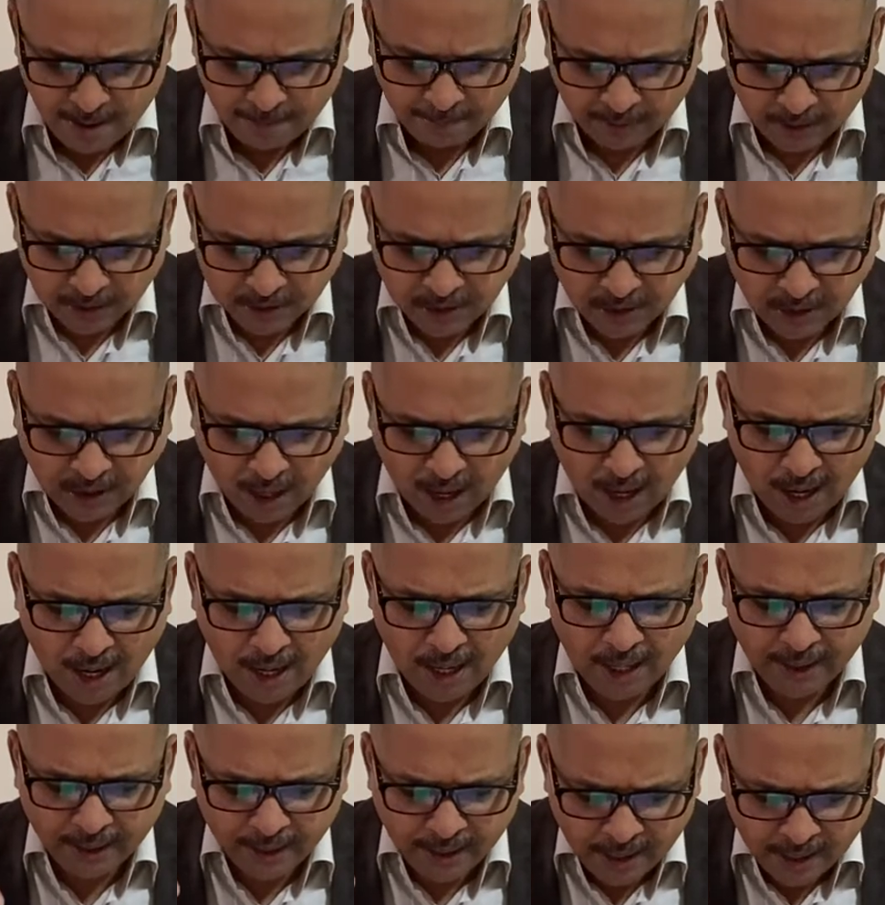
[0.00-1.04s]
Because
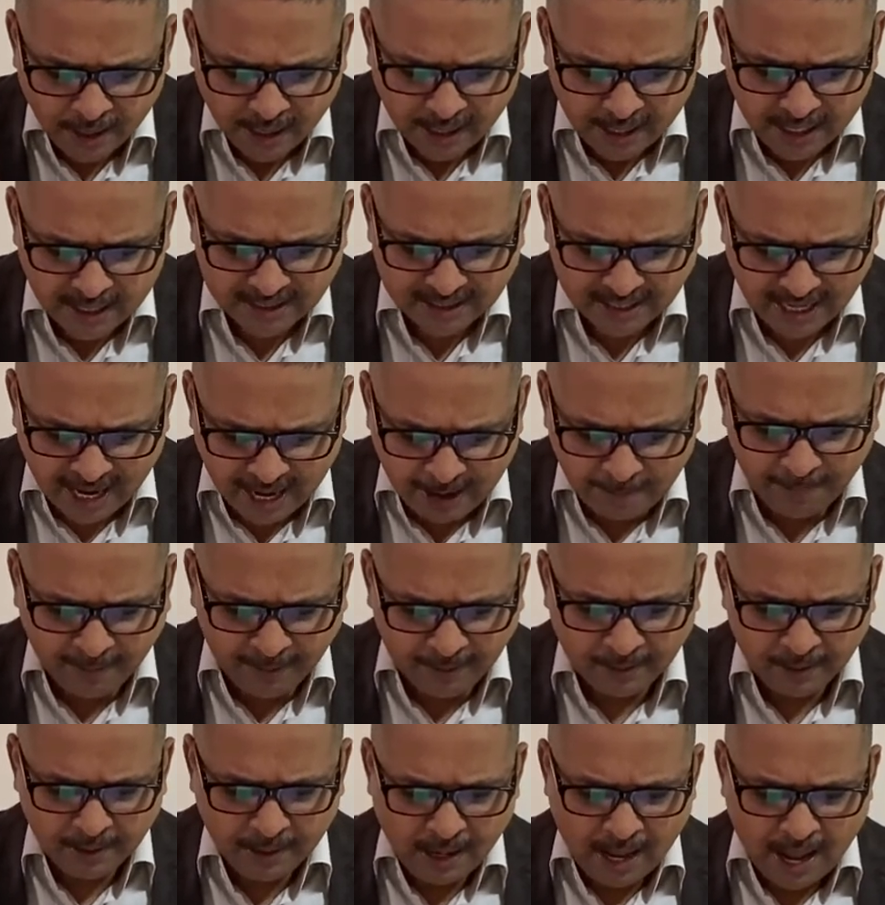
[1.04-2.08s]
God is
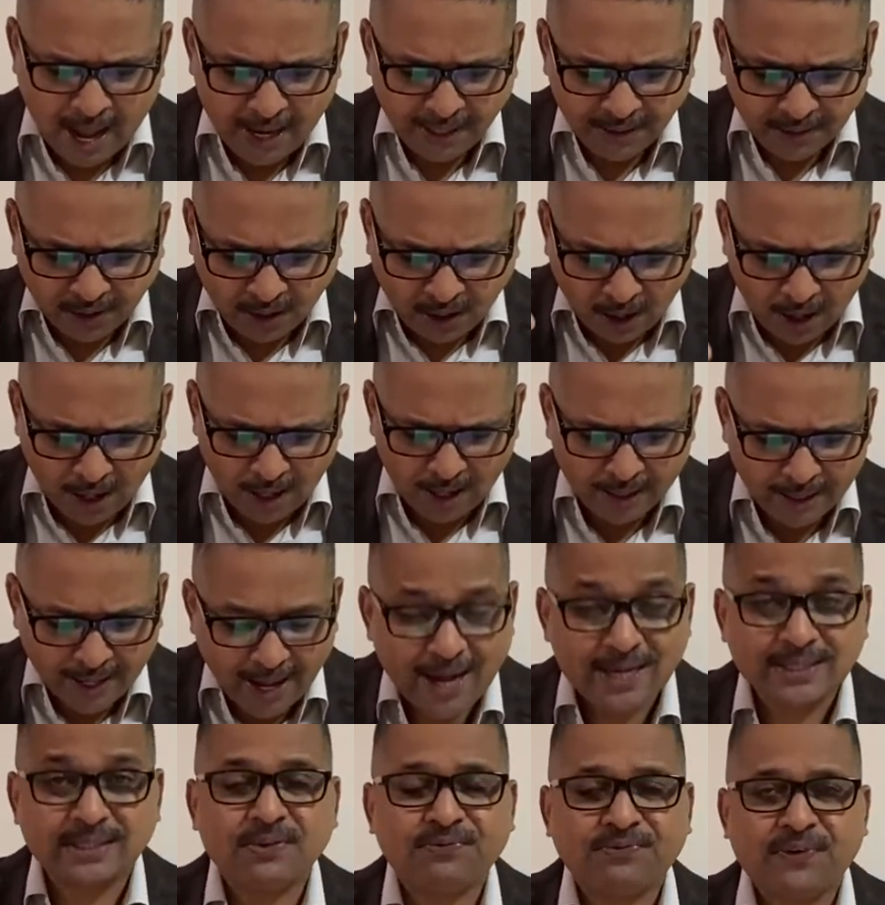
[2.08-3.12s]
able and God
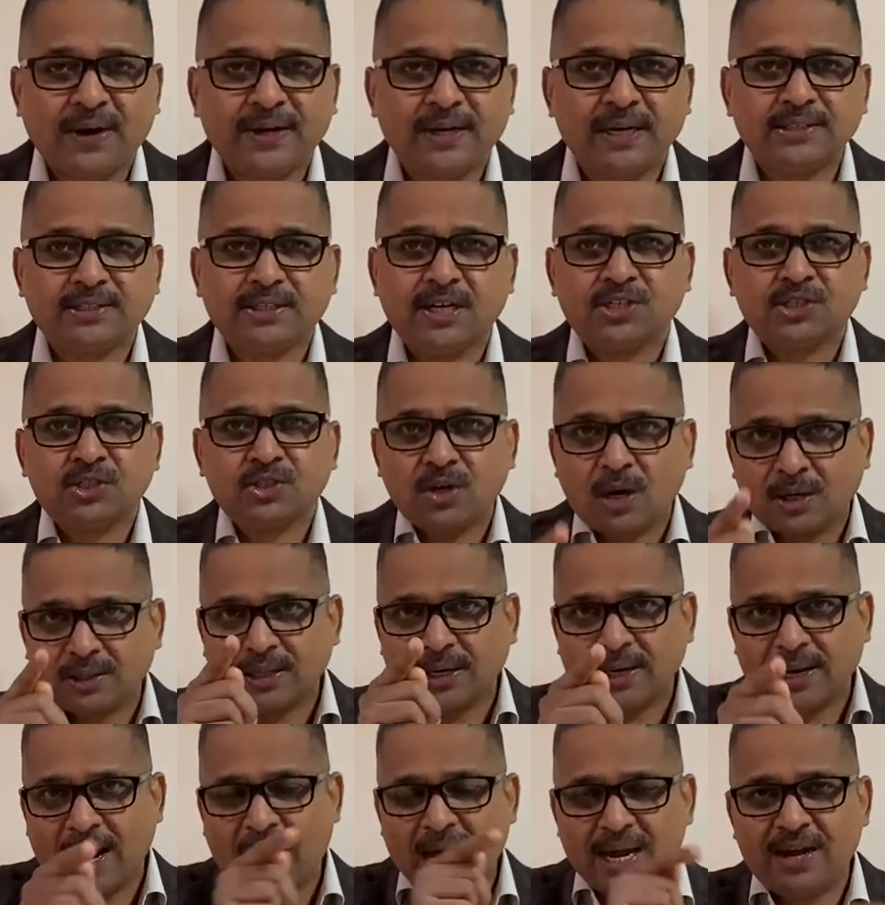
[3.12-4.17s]
has the final say. It's not the
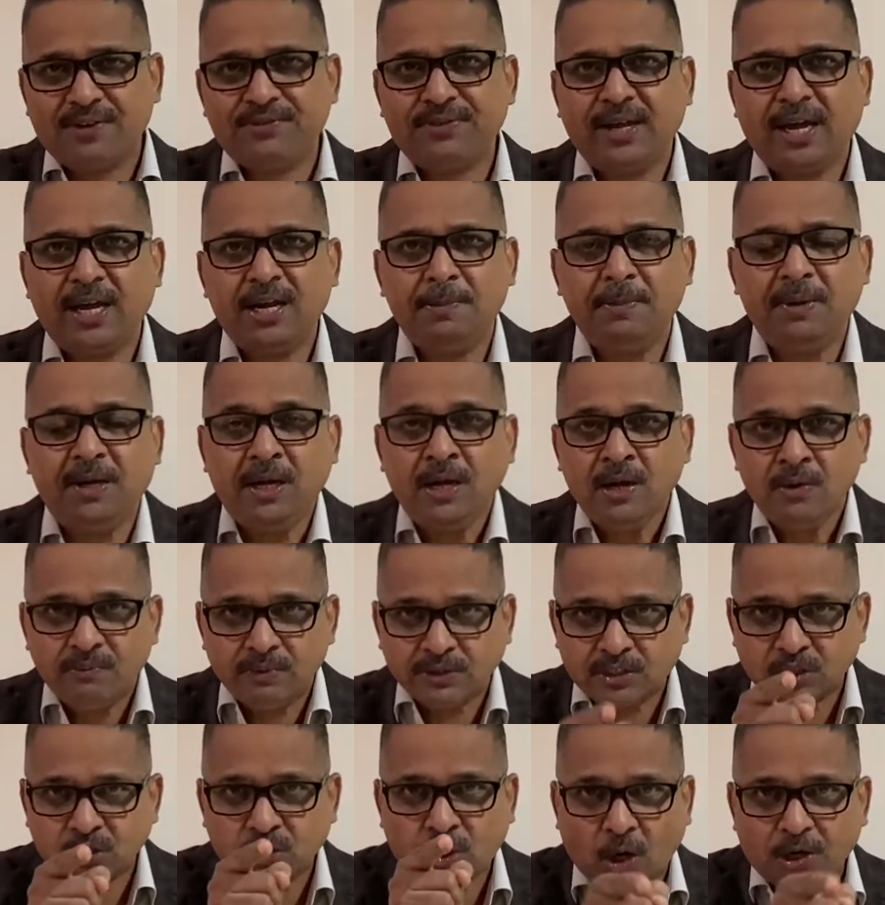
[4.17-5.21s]
lie of the enemy
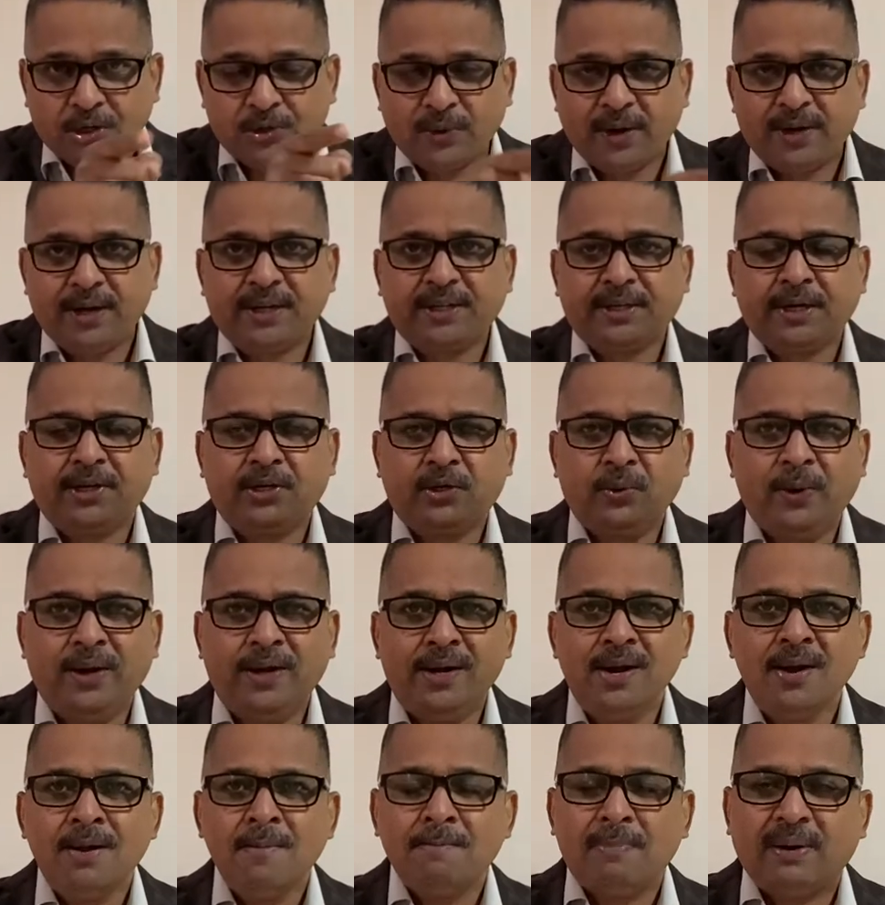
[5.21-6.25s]
which has got you addicted to
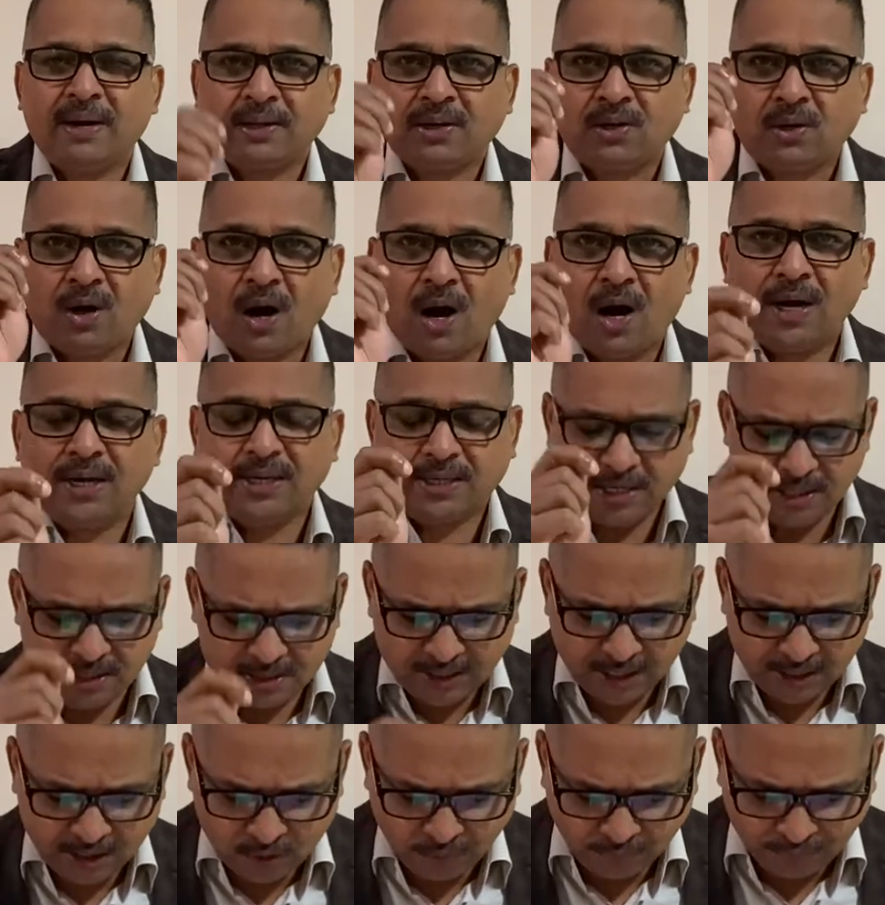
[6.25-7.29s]
it, but God can
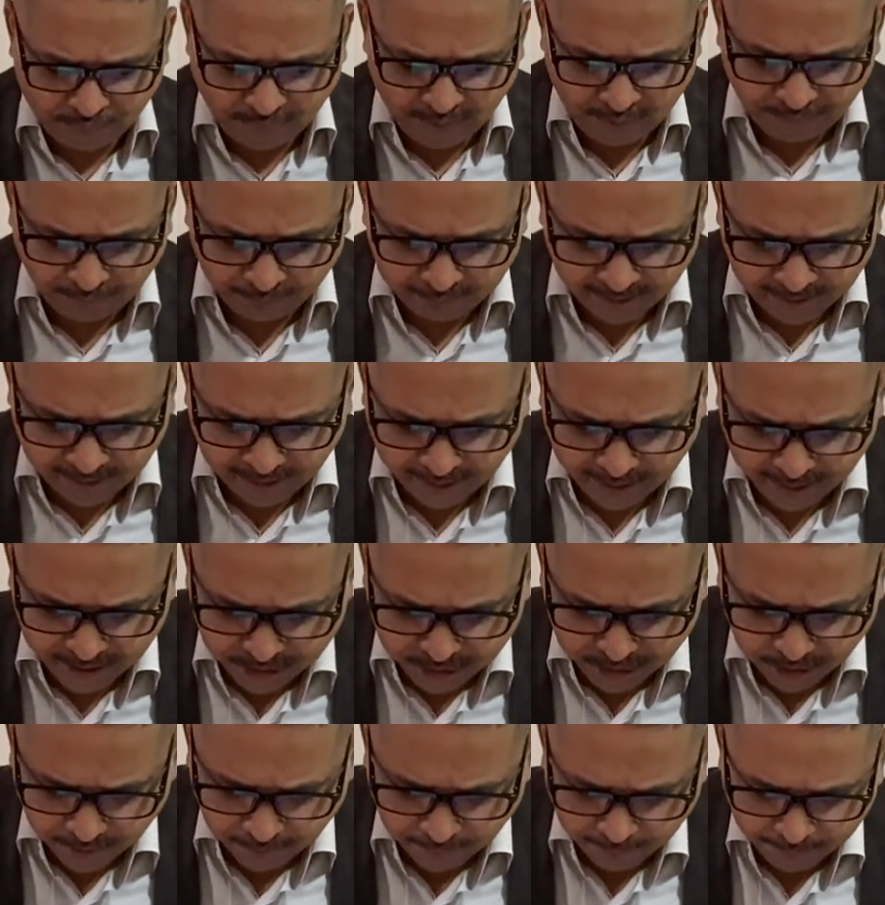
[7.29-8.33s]
set you free from that
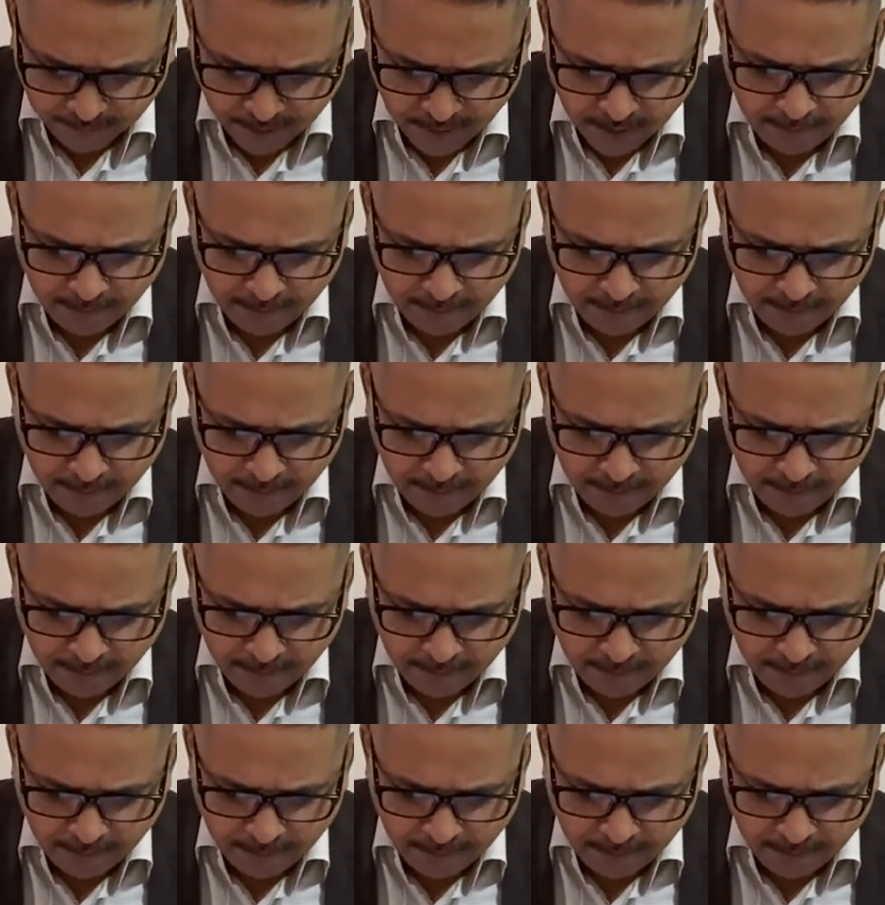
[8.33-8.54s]
addiction.